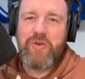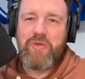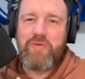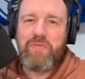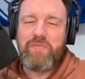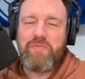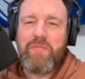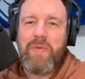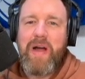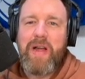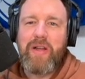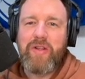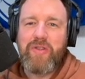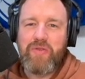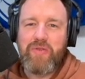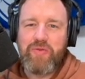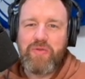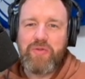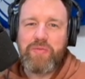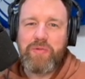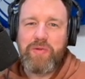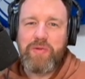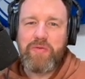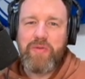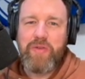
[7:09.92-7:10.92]
Miles
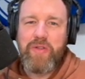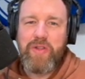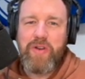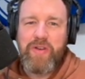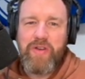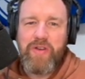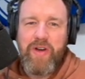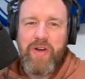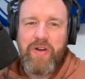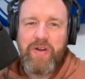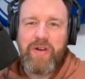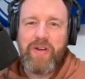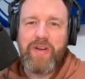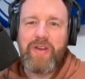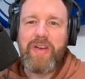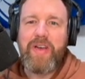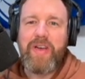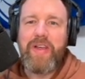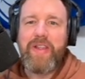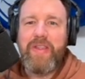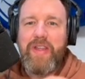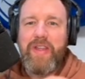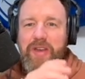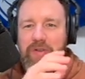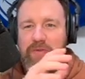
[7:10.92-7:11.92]
Rubin for the dunk.
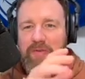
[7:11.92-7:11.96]
Then you've